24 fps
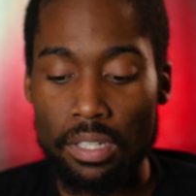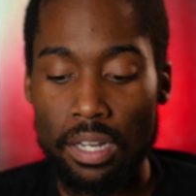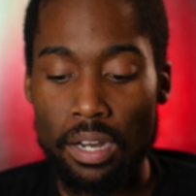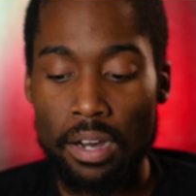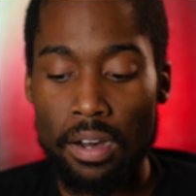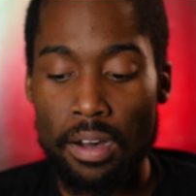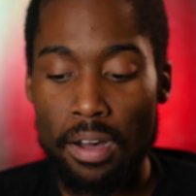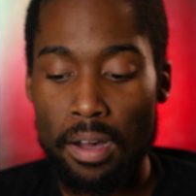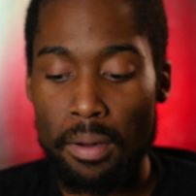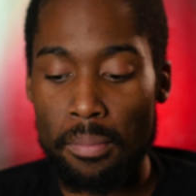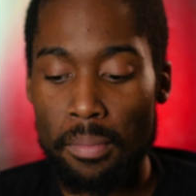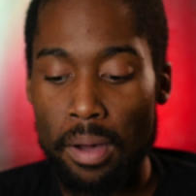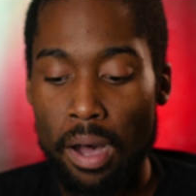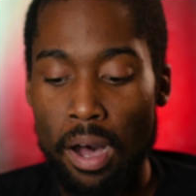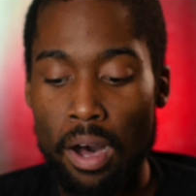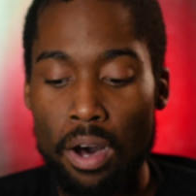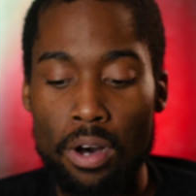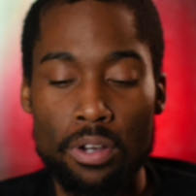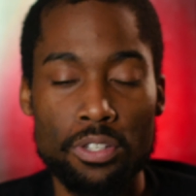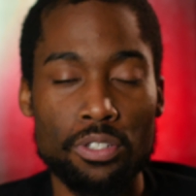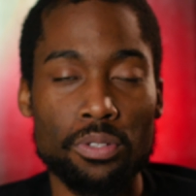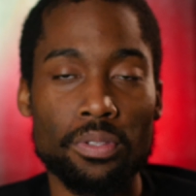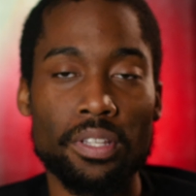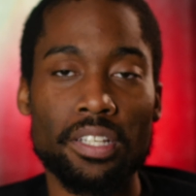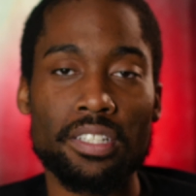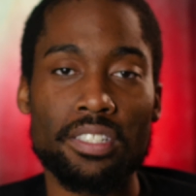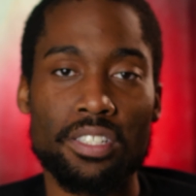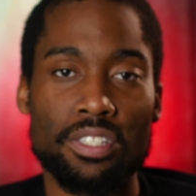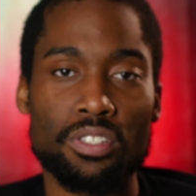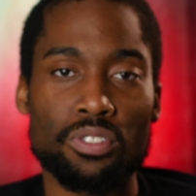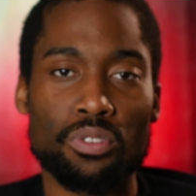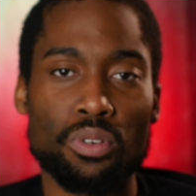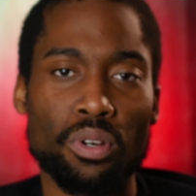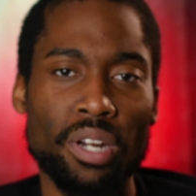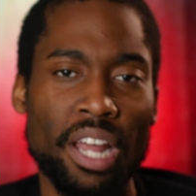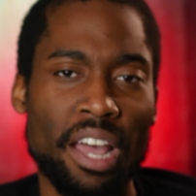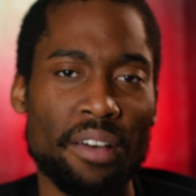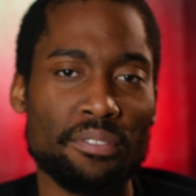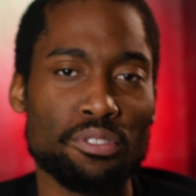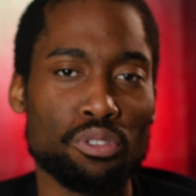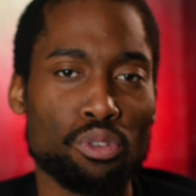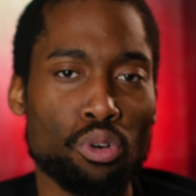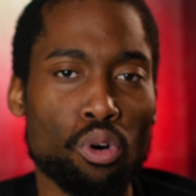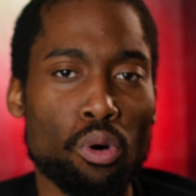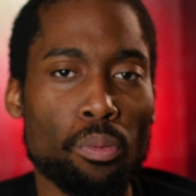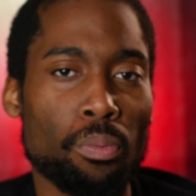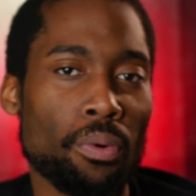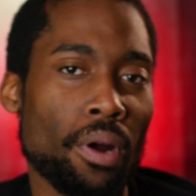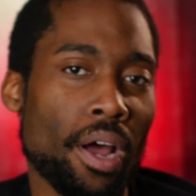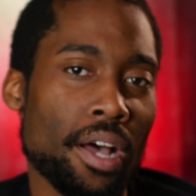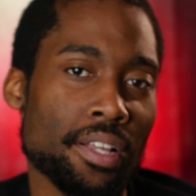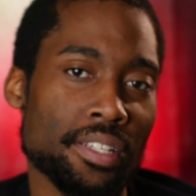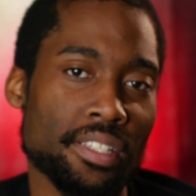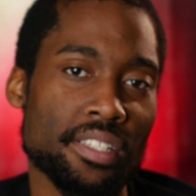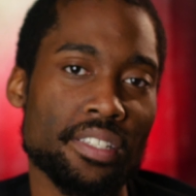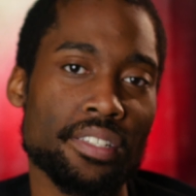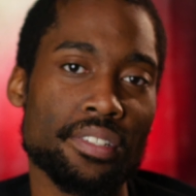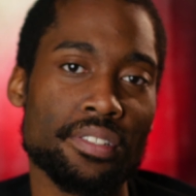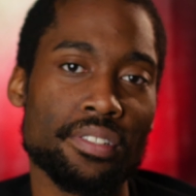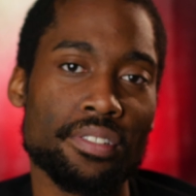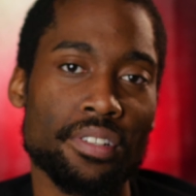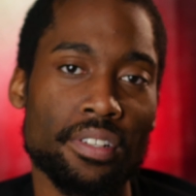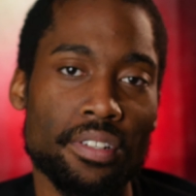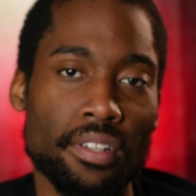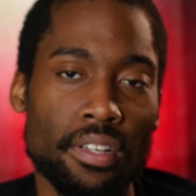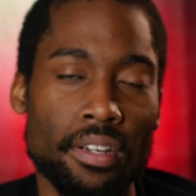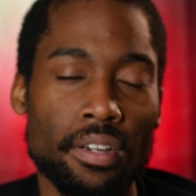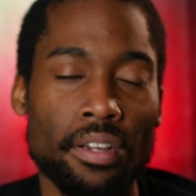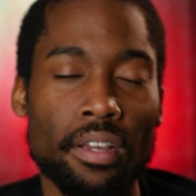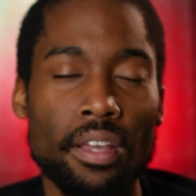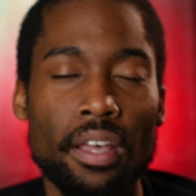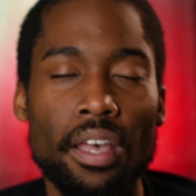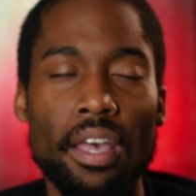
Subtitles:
I also think this is going to have dual processors in there.